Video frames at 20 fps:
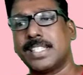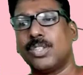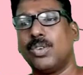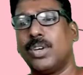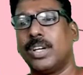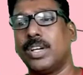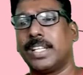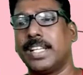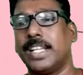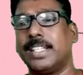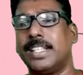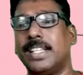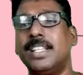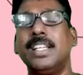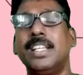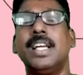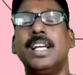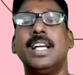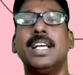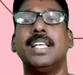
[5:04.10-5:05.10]
you are
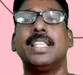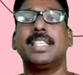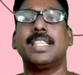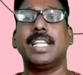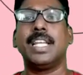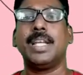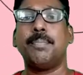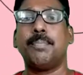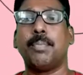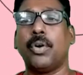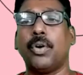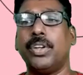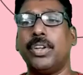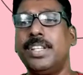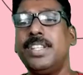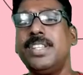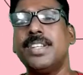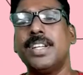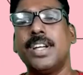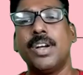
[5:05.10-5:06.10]
getting
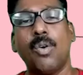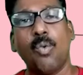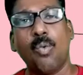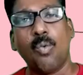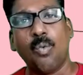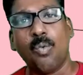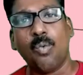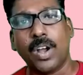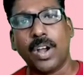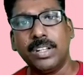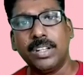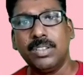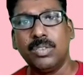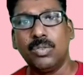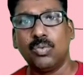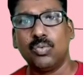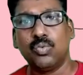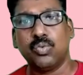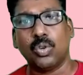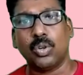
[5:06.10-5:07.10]

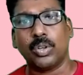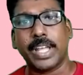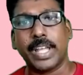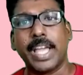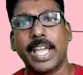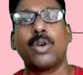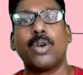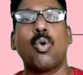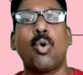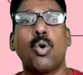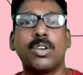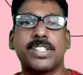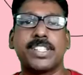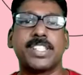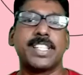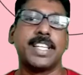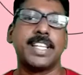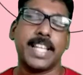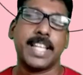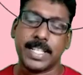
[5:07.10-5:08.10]
3.14, a
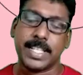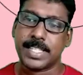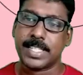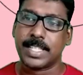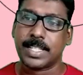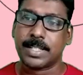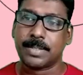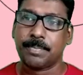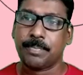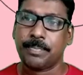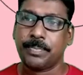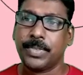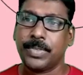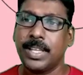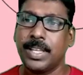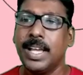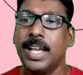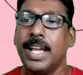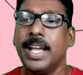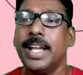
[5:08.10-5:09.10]
constant answer.
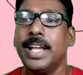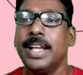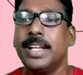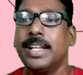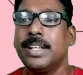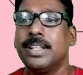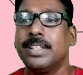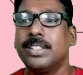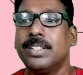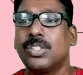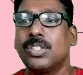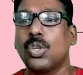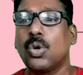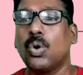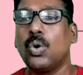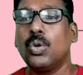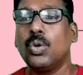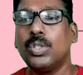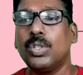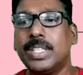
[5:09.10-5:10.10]

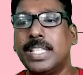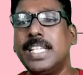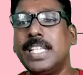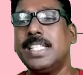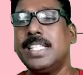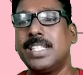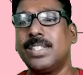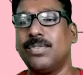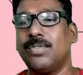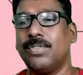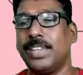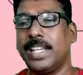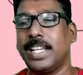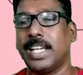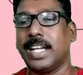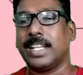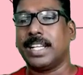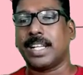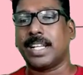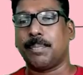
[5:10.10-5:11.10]
So this we
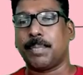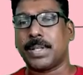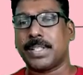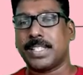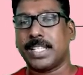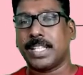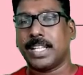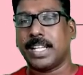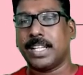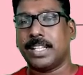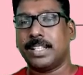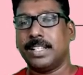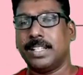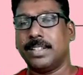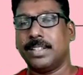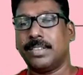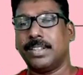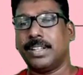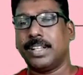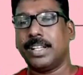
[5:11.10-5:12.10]
can represent it
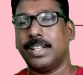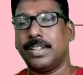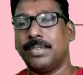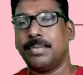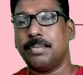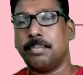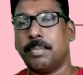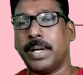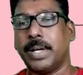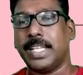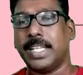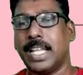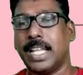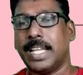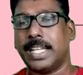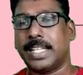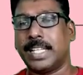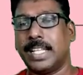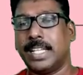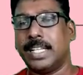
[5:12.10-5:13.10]
by a
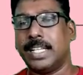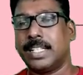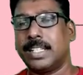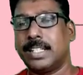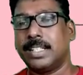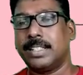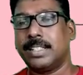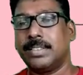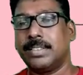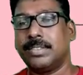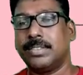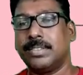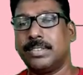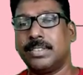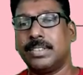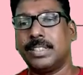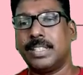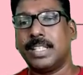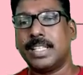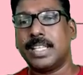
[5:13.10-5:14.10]
letter.
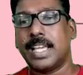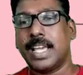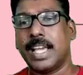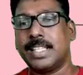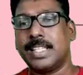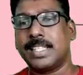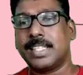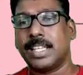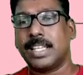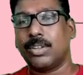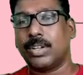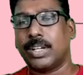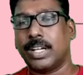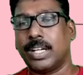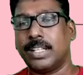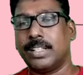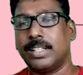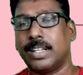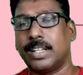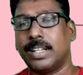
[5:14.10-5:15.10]
The answer we
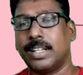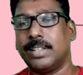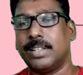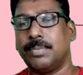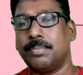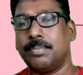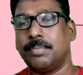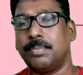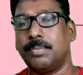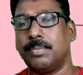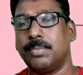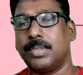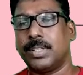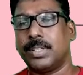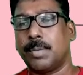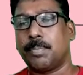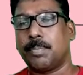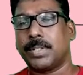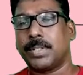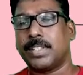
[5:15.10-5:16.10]
can
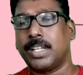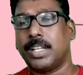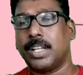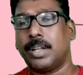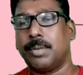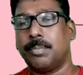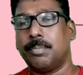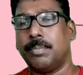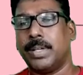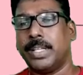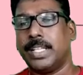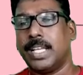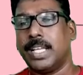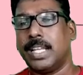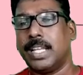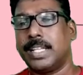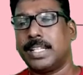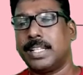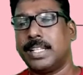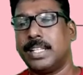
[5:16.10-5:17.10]
represent it by a
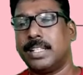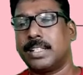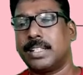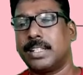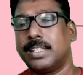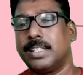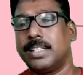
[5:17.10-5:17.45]
letter.